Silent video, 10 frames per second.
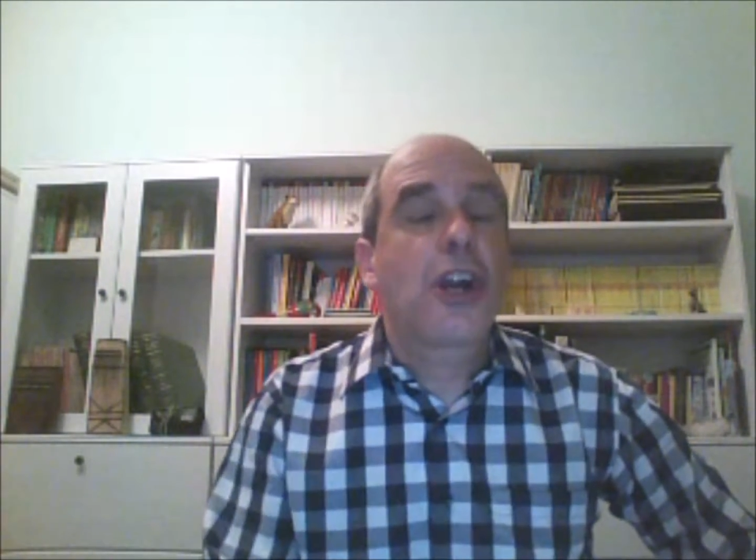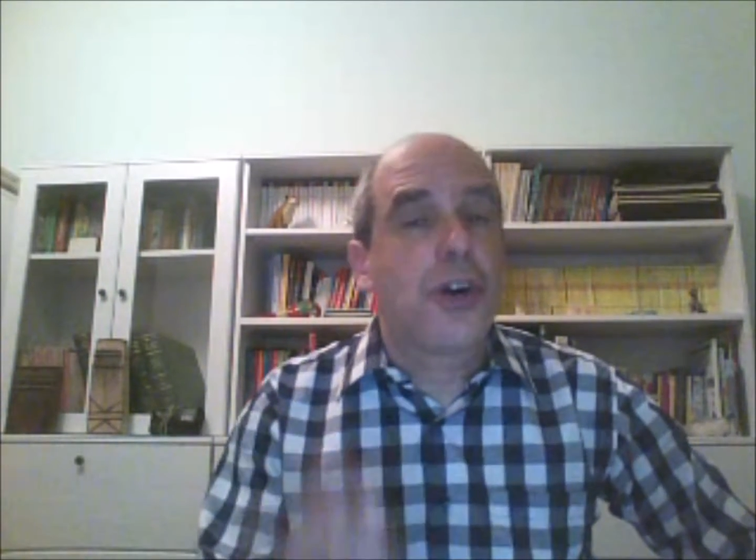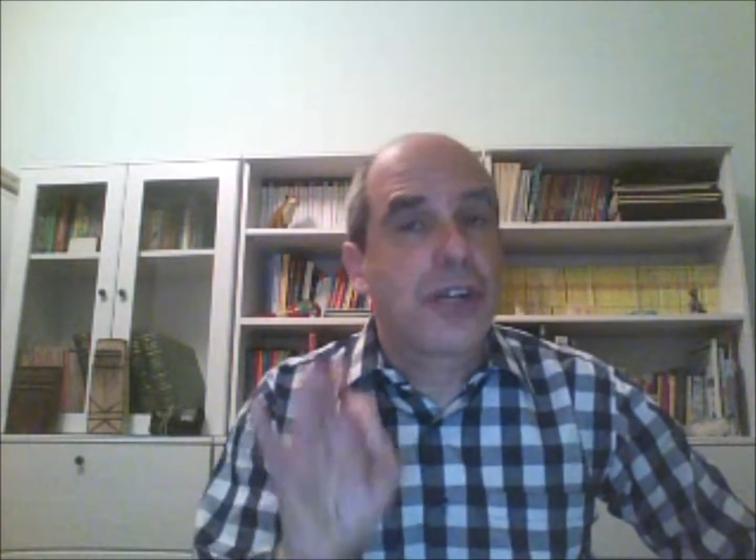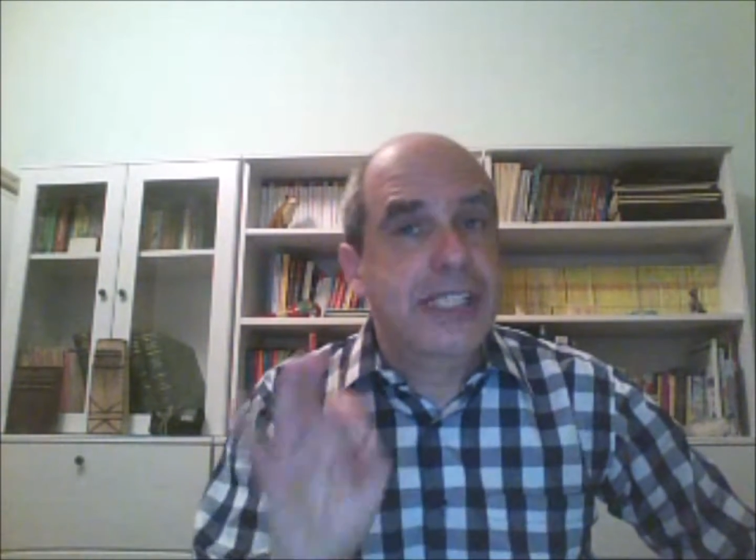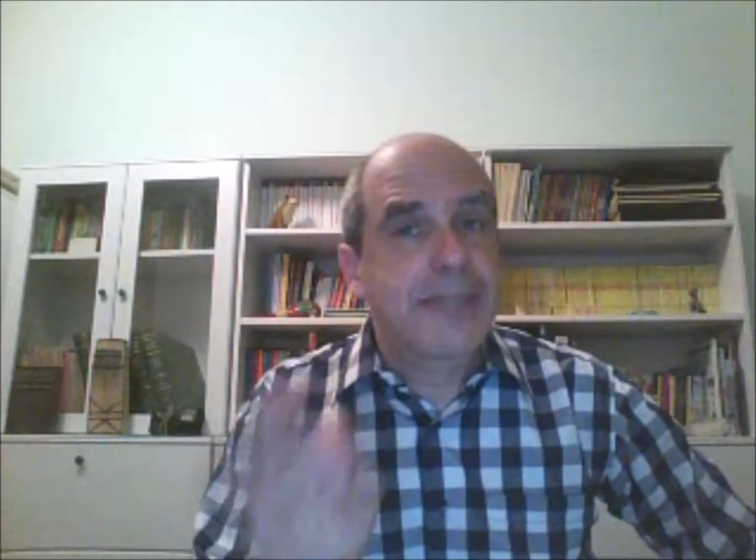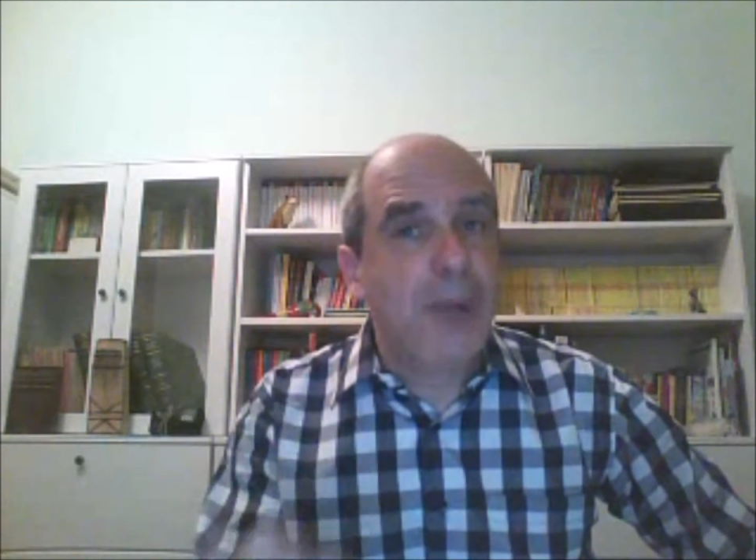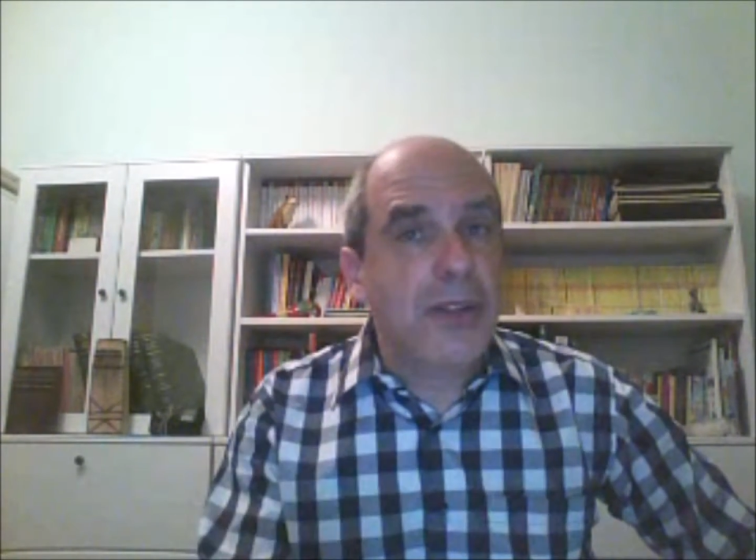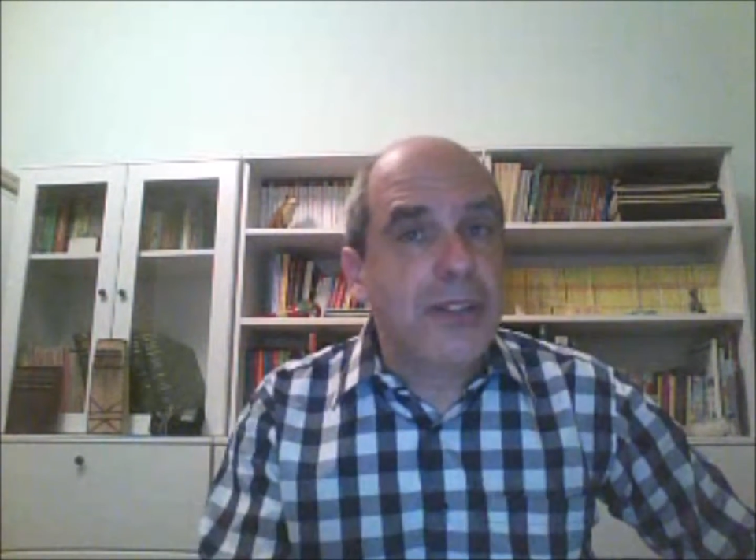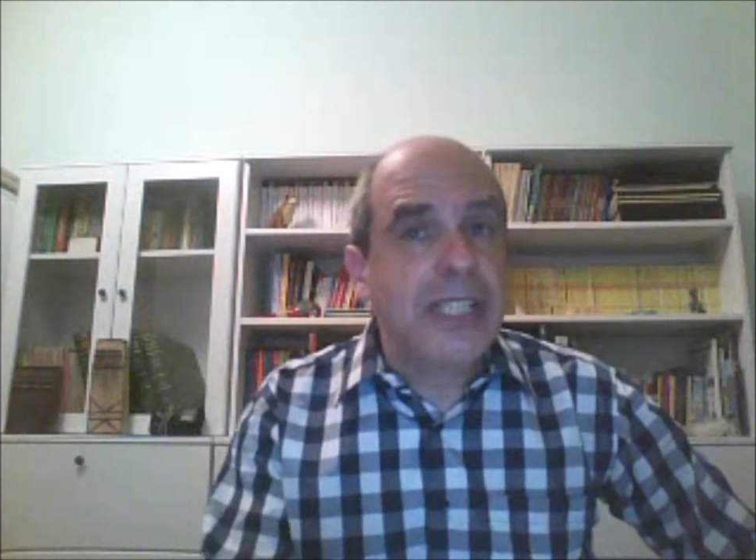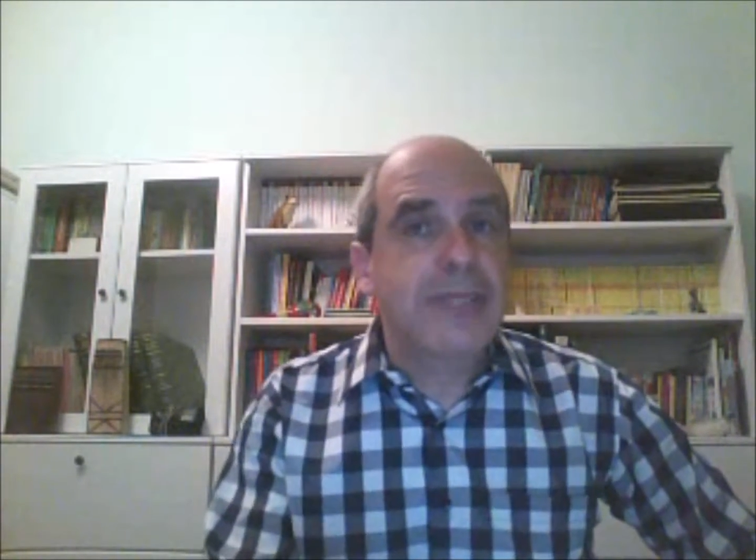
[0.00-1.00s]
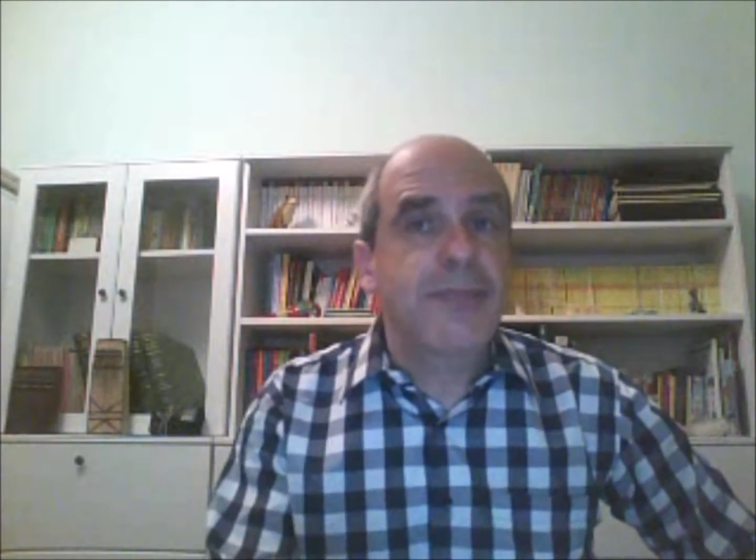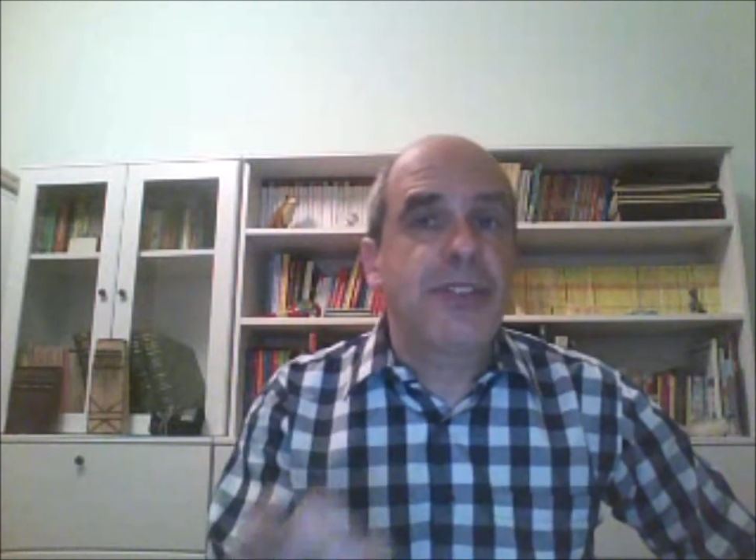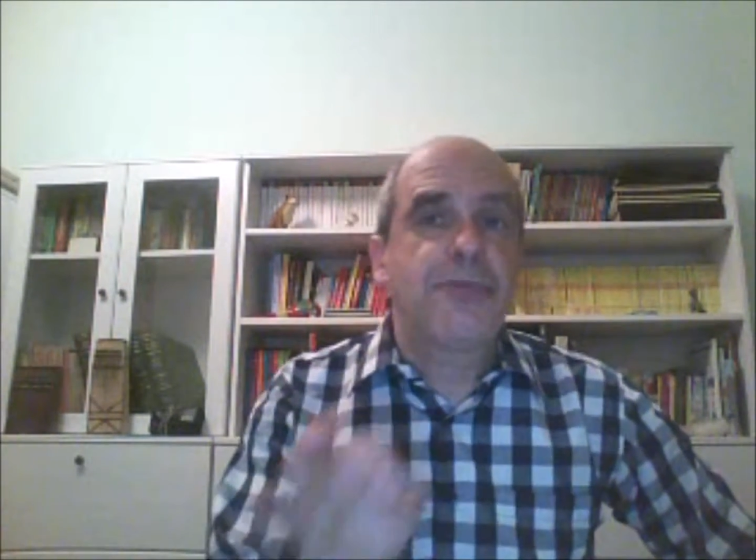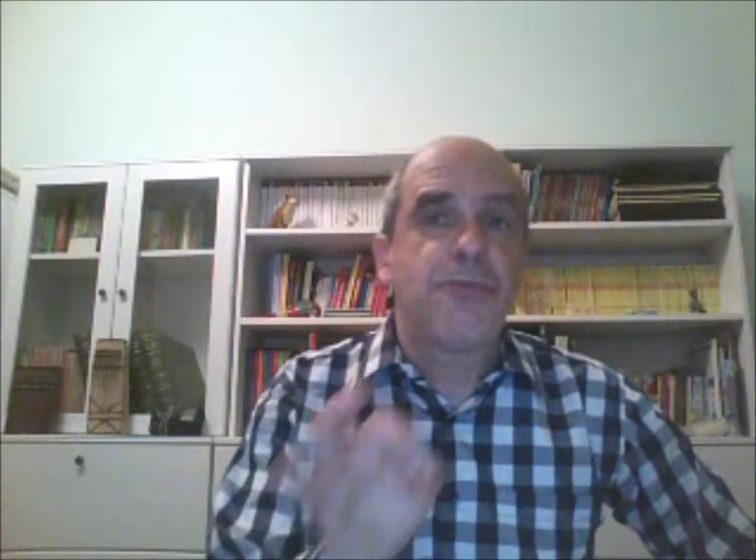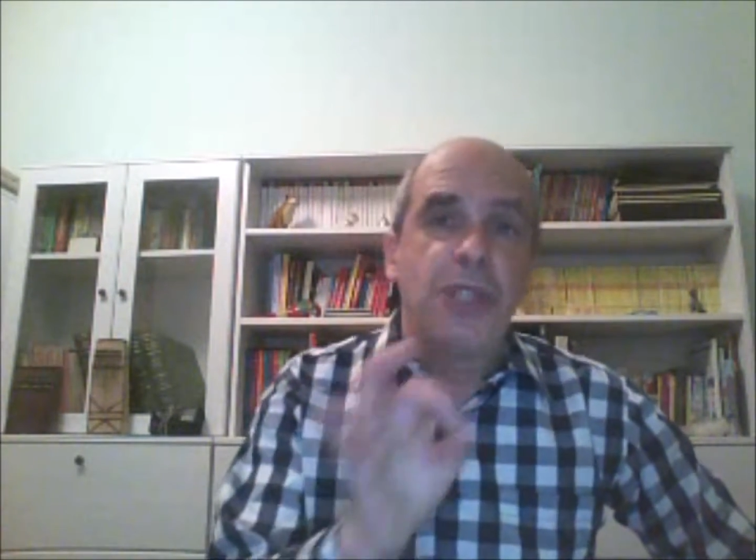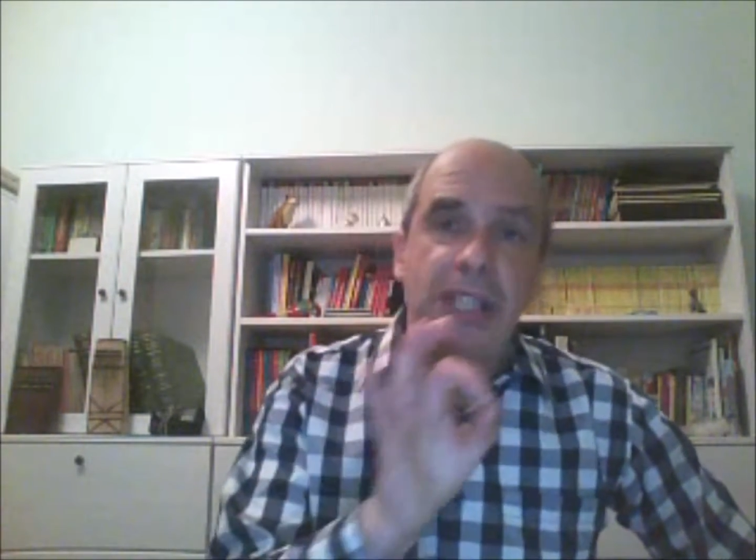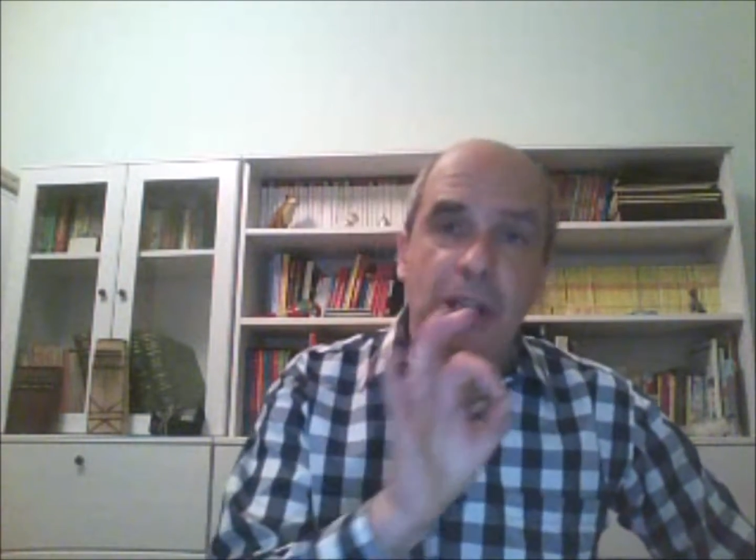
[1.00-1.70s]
correspondence between